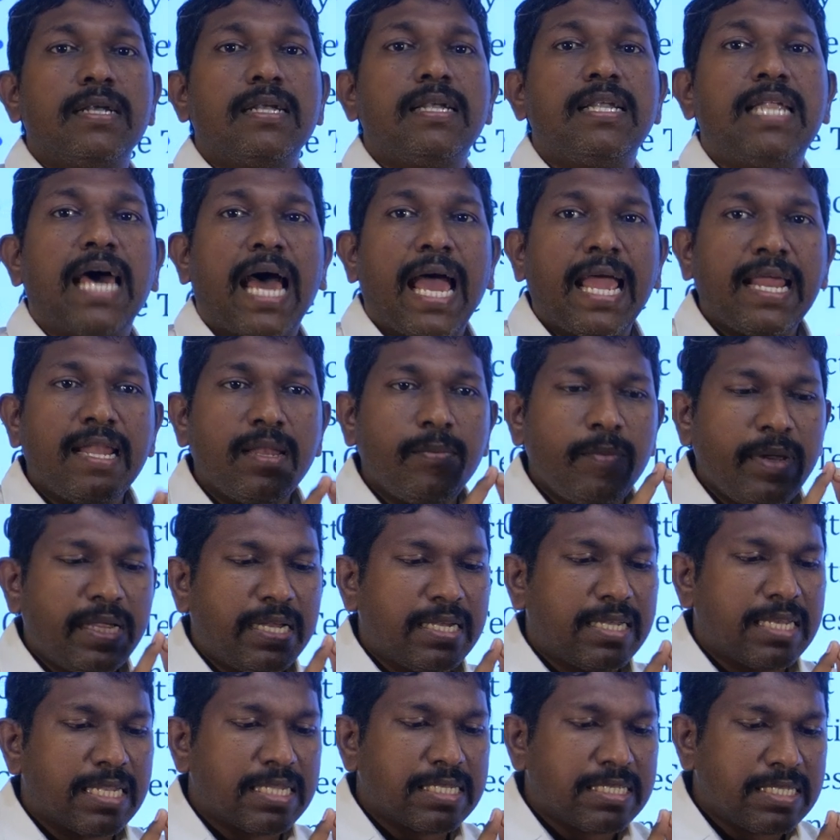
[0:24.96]

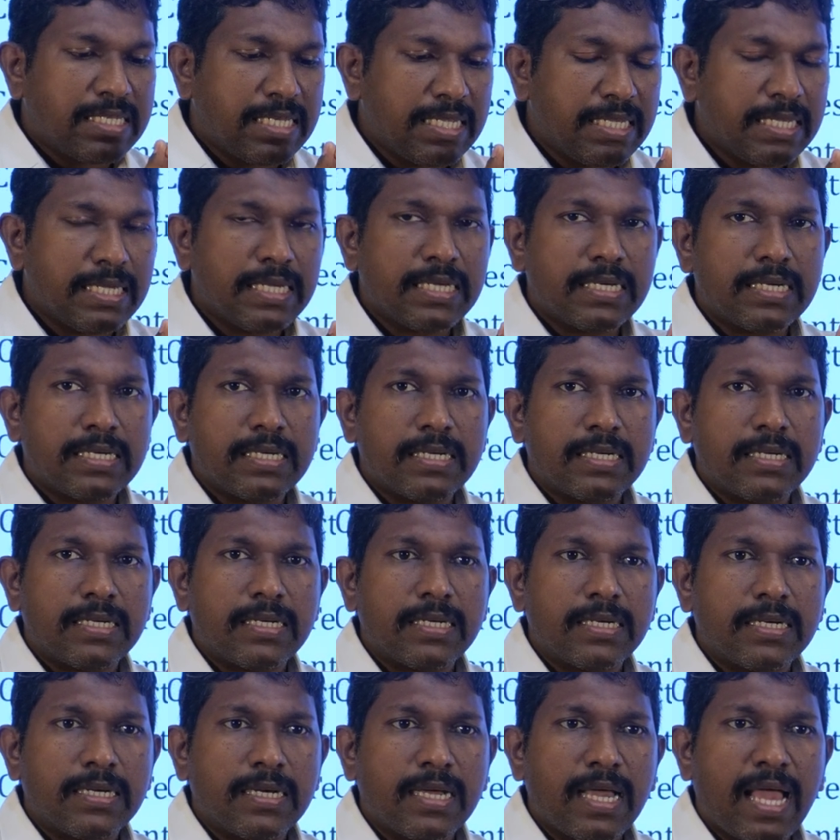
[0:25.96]
Dynamic testing
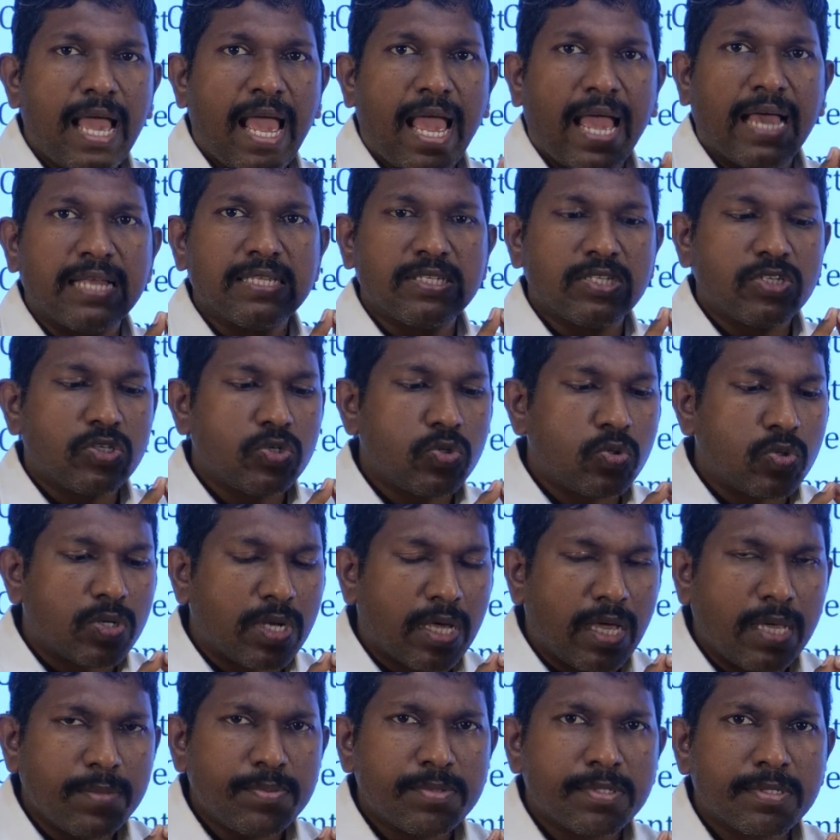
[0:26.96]
has two
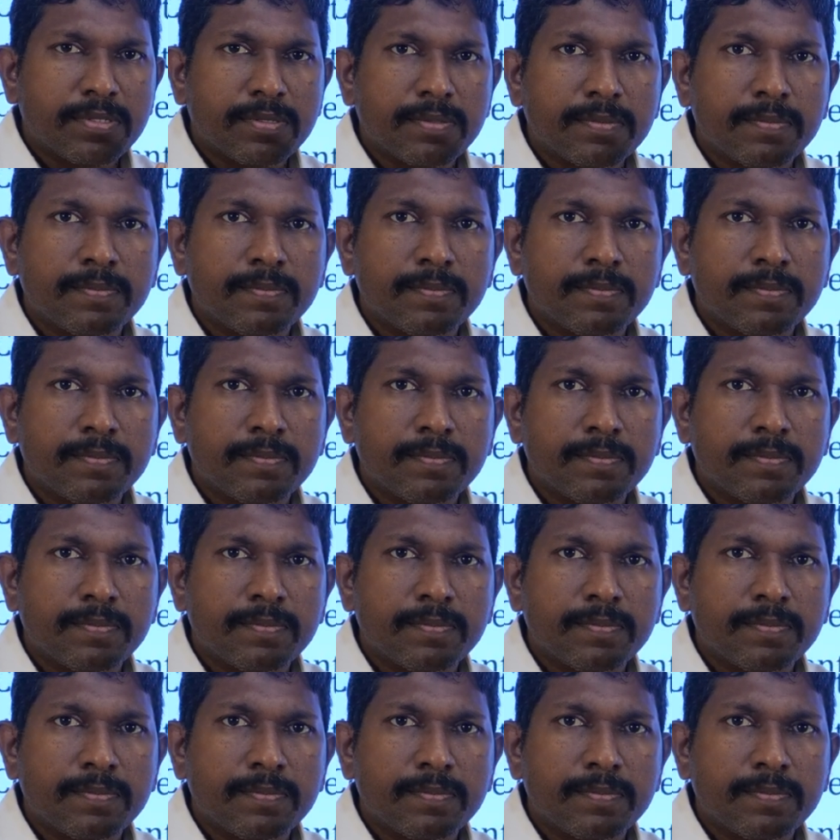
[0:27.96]
types.